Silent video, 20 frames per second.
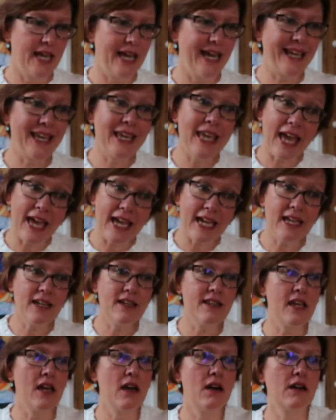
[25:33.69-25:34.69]

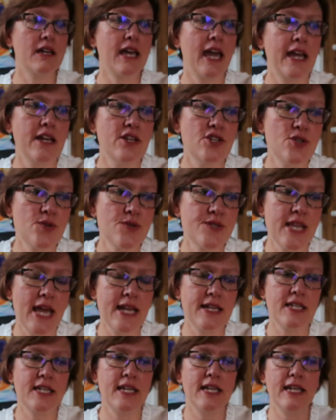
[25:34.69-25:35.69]
Again, the Archangel
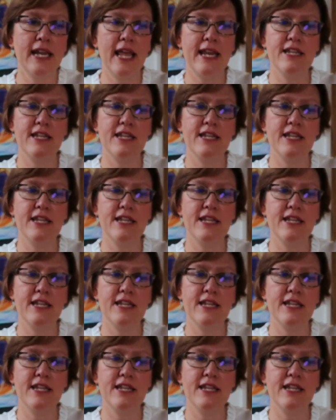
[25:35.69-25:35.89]
Zadkiel